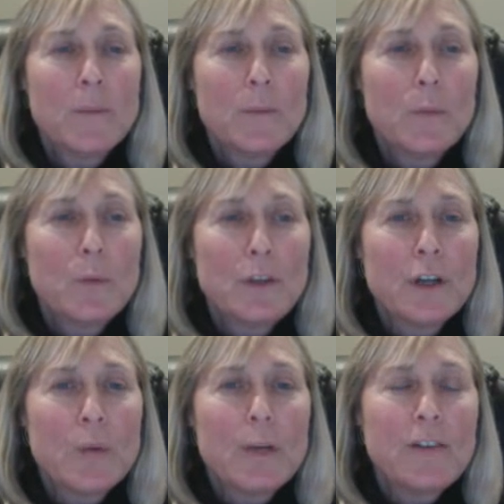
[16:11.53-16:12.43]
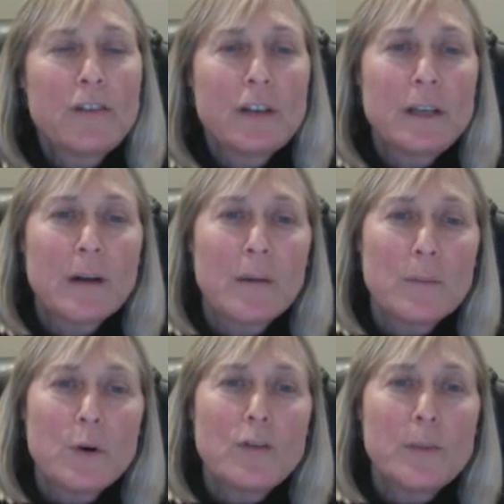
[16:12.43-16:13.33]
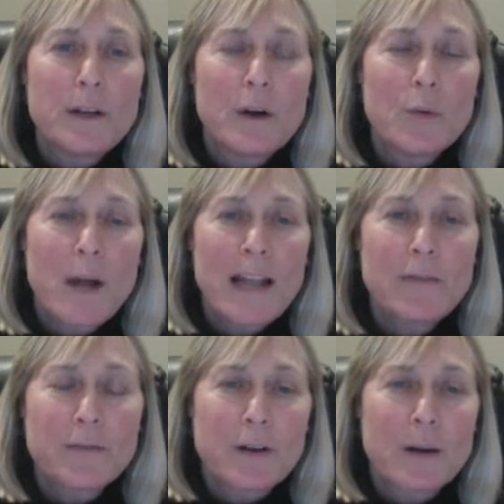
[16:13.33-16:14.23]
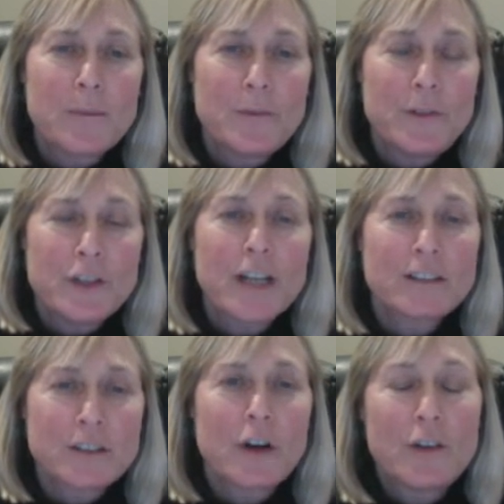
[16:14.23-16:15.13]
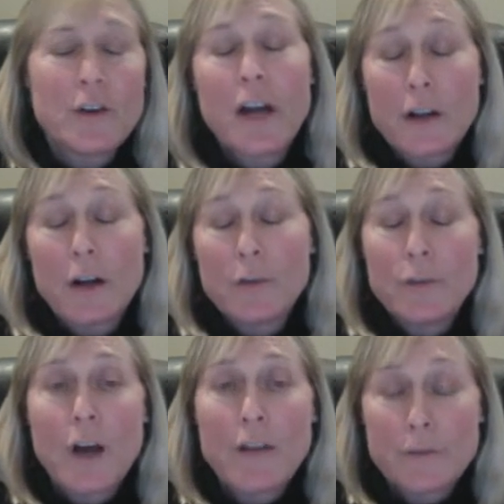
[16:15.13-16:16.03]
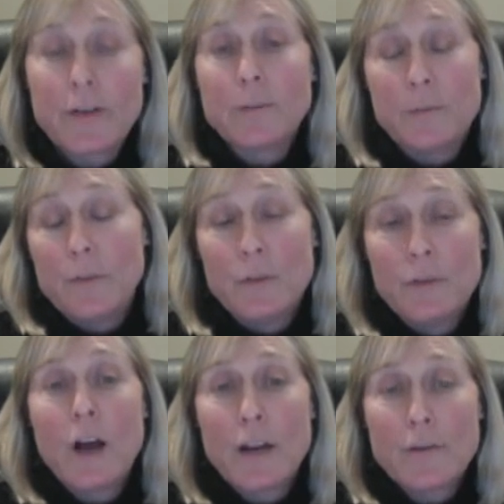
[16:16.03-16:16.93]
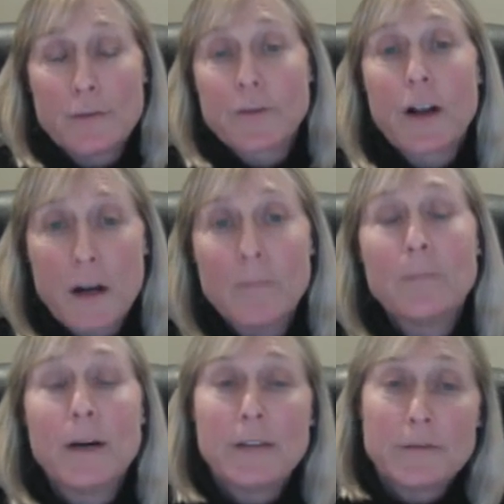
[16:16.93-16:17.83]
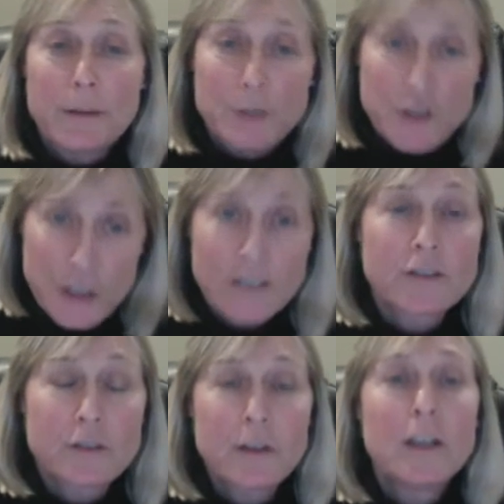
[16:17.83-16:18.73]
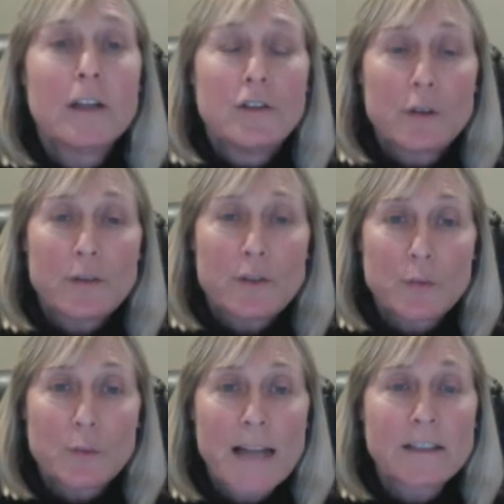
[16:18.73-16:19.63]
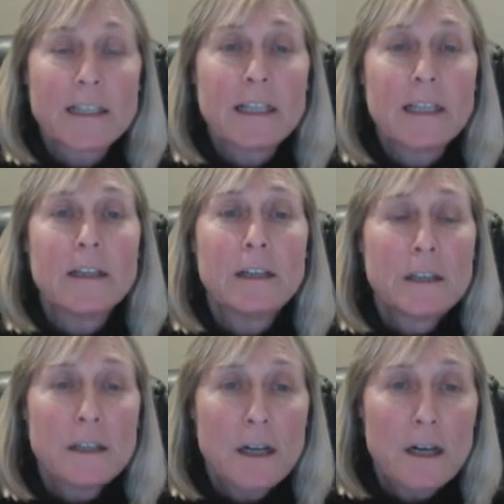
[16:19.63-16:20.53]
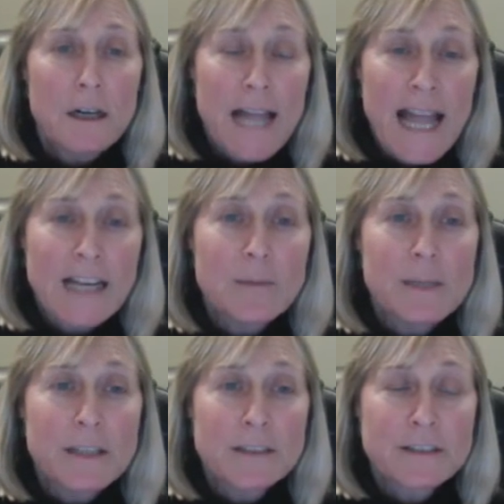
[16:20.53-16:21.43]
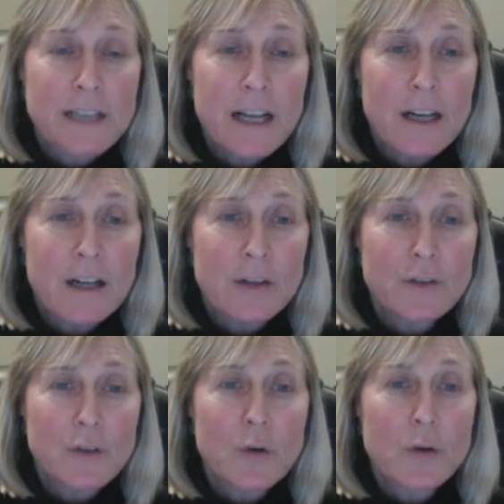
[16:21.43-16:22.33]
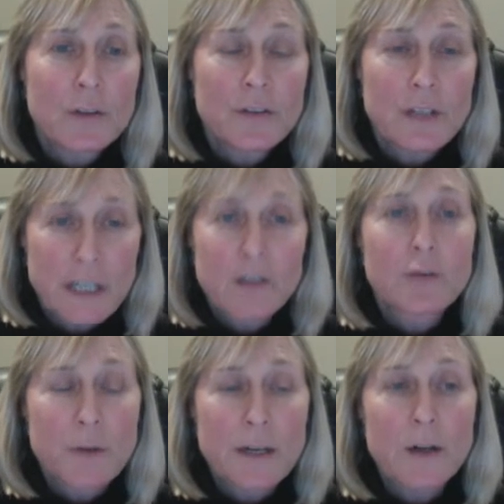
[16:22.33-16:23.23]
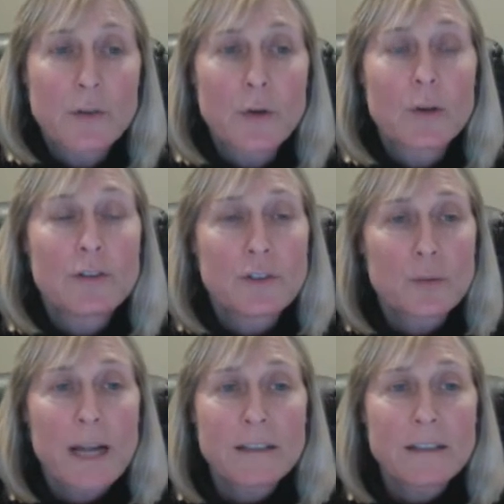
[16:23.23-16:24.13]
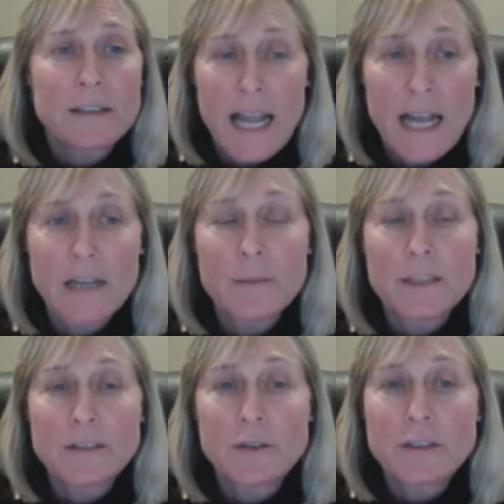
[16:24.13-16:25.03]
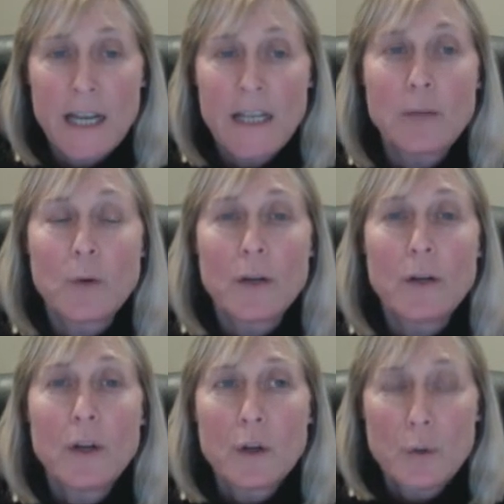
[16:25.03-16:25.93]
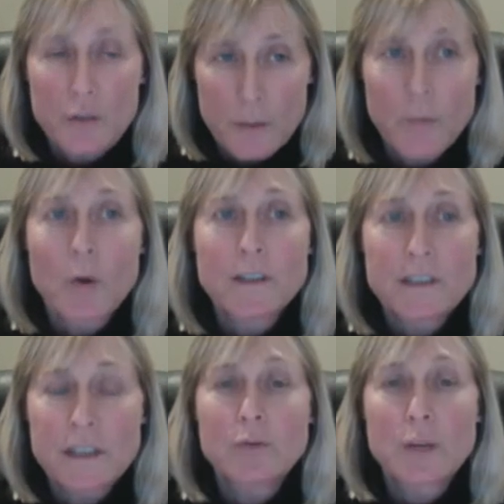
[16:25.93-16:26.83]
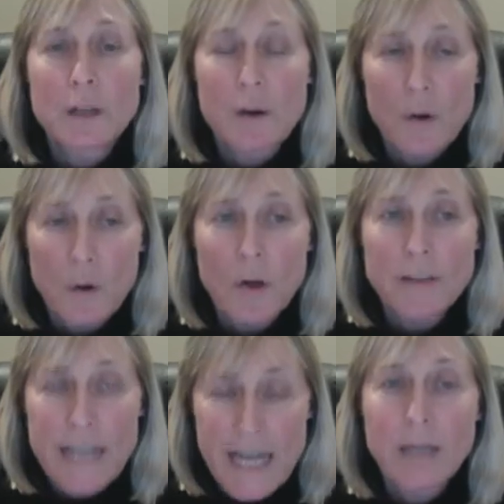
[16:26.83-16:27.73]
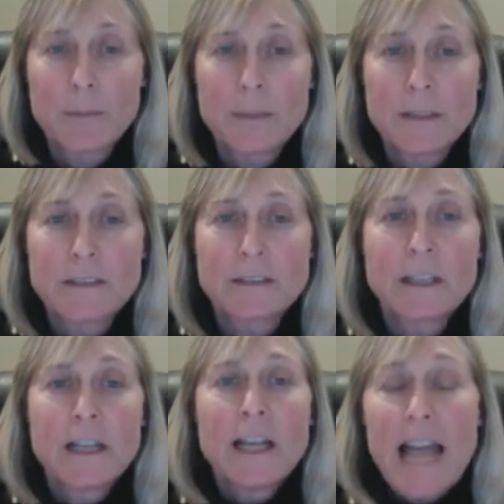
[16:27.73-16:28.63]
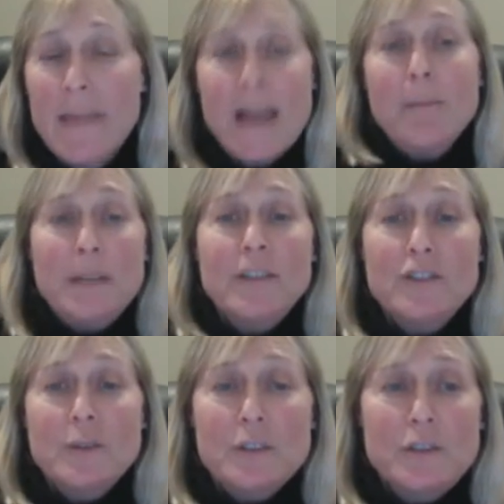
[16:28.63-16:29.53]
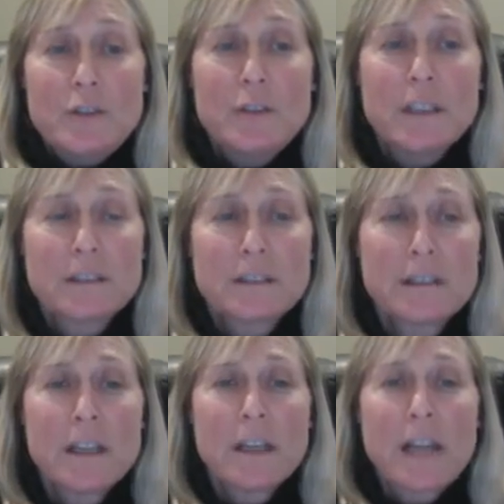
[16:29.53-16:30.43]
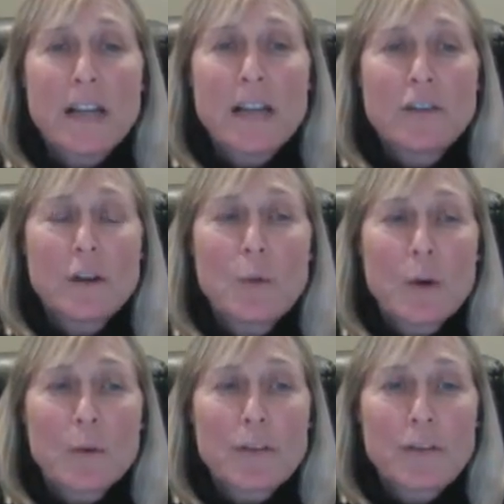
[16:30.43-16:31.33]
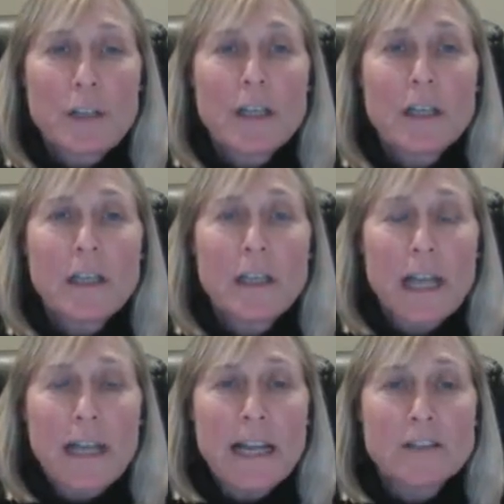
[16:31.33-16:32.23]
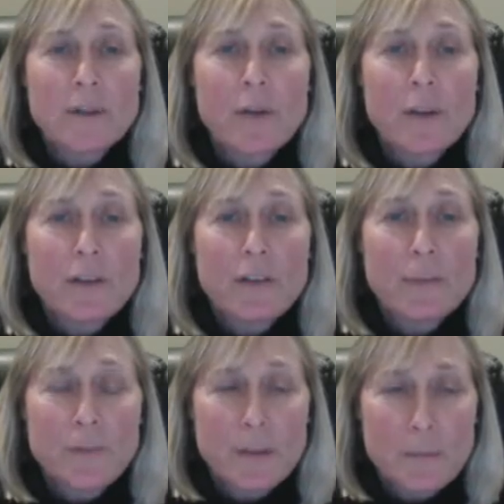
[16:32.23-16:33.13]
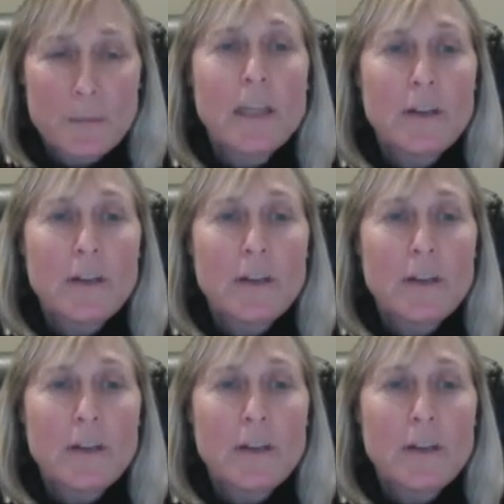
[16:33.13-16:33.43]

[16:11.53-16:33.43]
We see a movement away from just not from just sort of directing animus towards Israel, towards directing animus towards anyone who supports Israel on campus, and that means Jewish students. And so what we're seeing, and so to me,